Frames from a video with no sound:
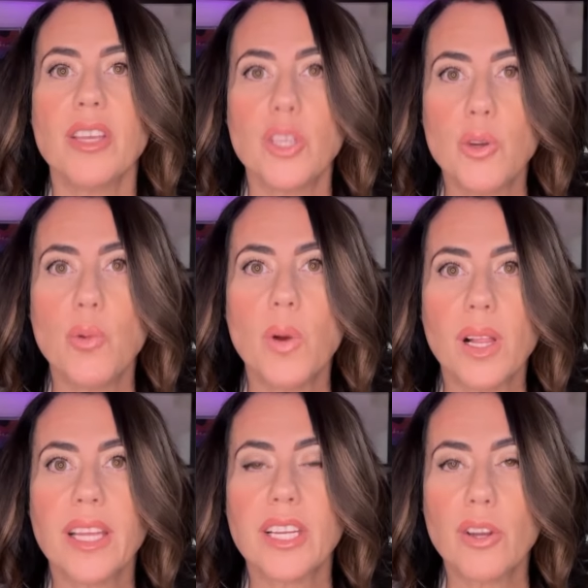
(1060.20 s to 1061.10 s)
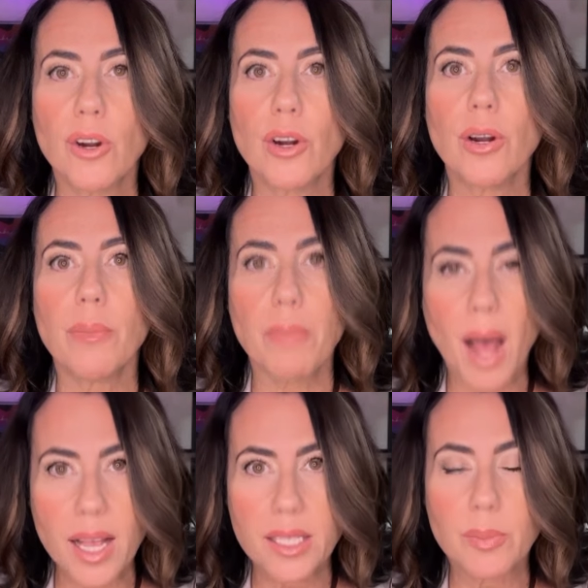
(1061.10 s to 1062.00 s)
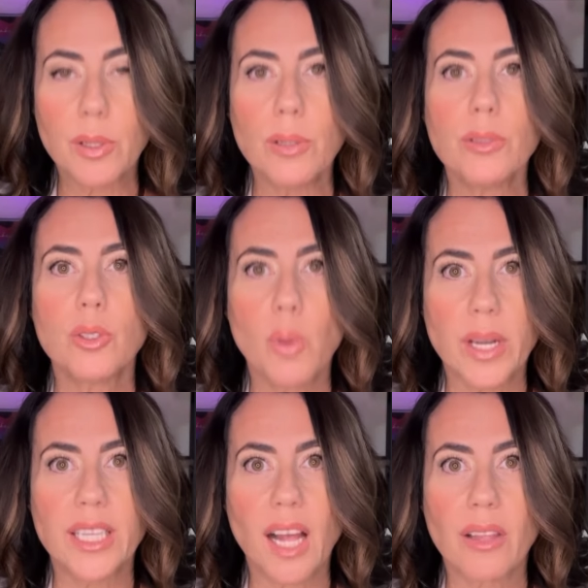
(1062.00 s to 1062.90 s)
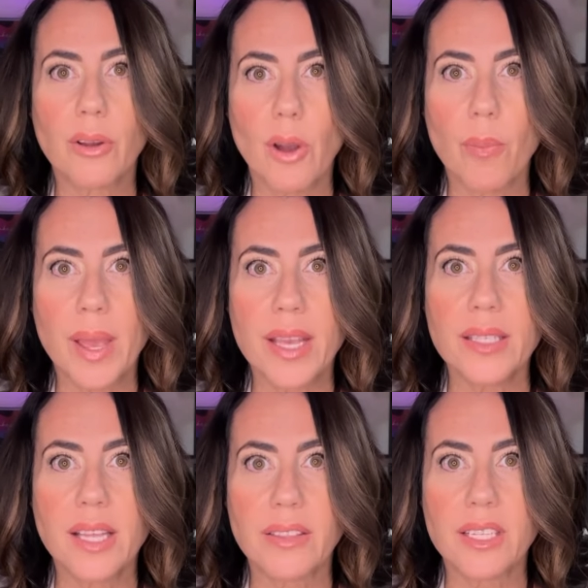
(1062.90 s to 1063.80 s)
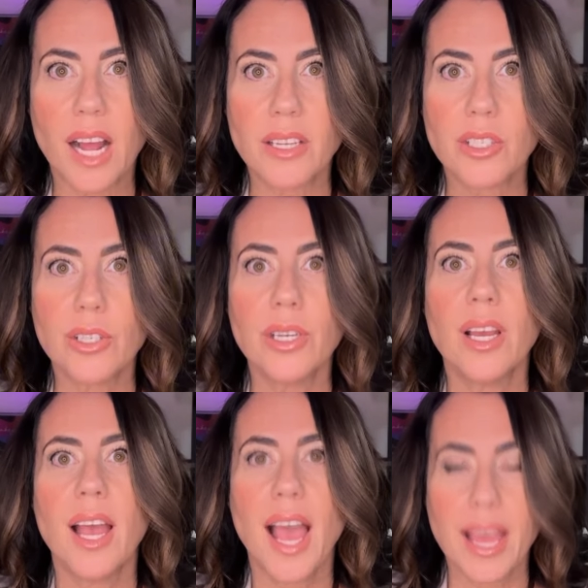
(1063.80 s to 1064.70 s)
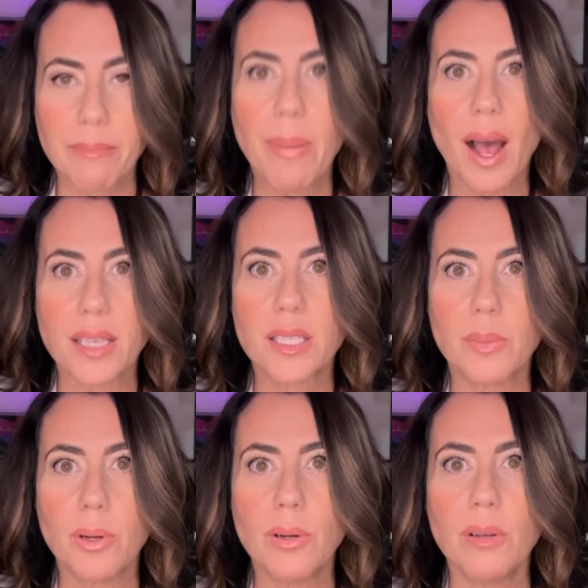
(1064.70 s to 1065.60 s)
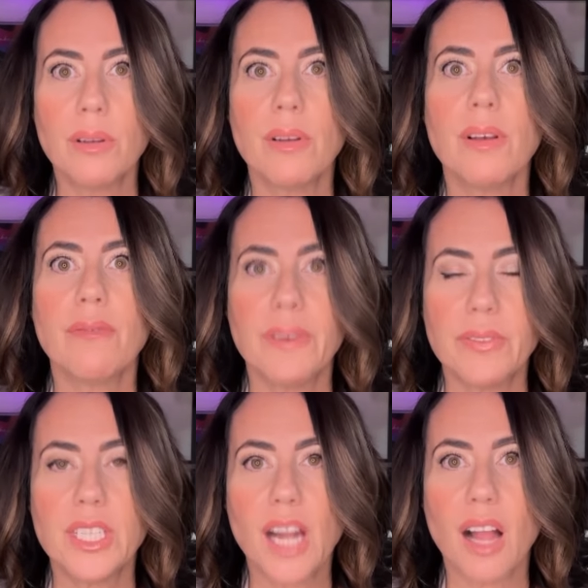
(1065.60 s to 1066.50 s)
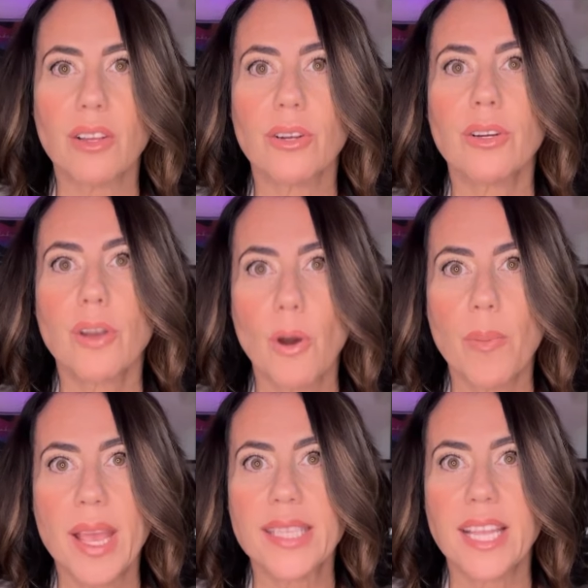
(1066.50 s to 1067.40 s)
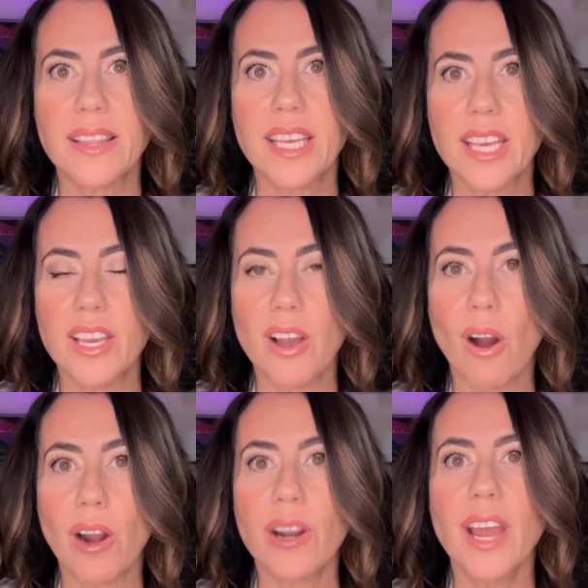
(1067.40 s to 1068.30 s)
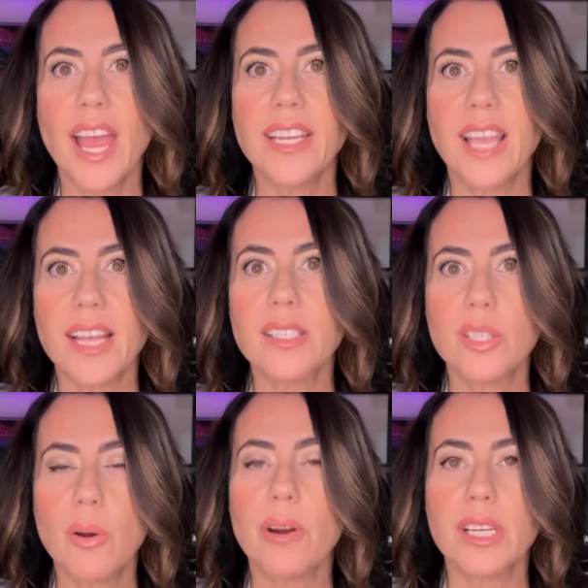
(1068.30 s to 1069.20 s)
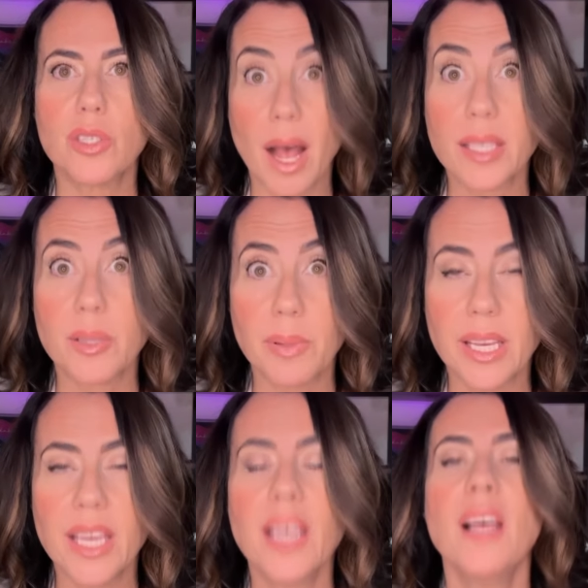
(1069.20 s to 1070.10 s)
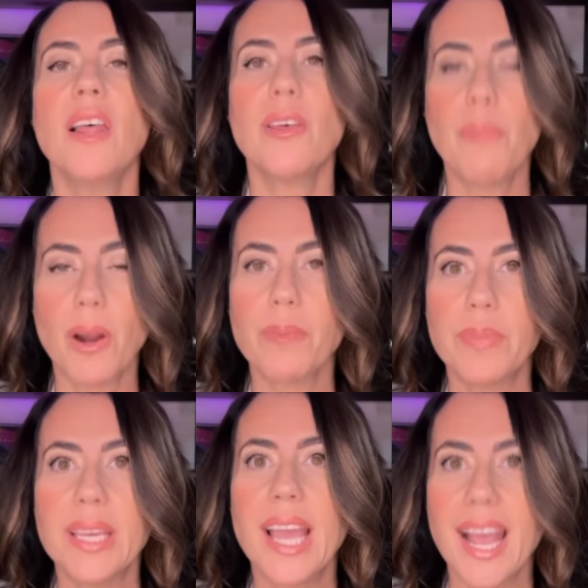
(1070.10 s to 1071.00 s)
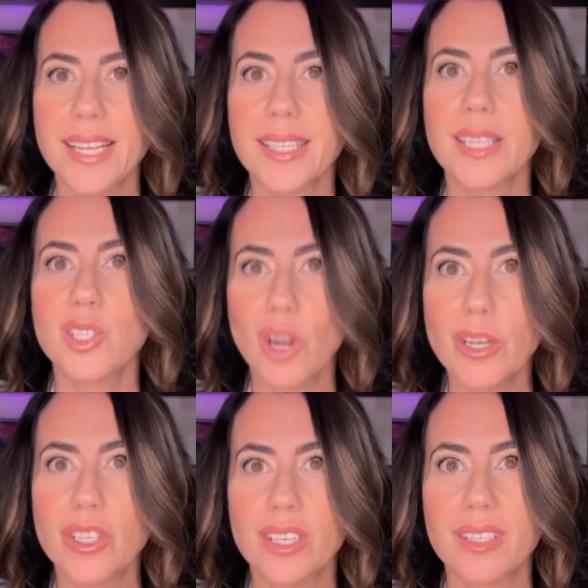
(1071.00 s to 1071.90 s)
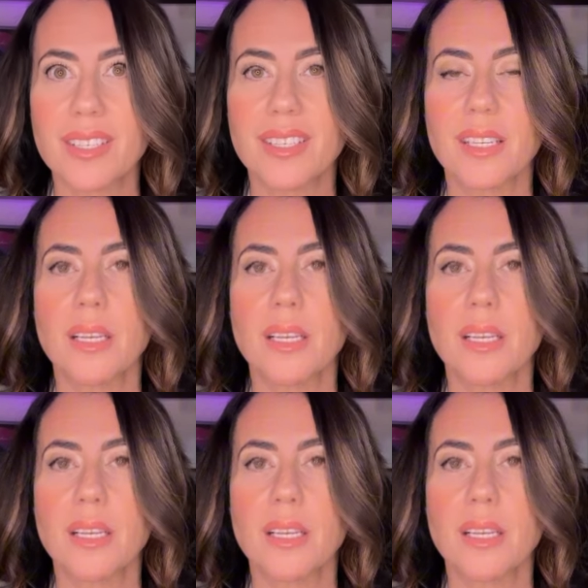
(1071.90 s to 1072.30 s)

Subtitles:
You will incur possible $20 copays at the doctor and possible $50 copays at the ER. And yes, you are possibly the Part B excess charges.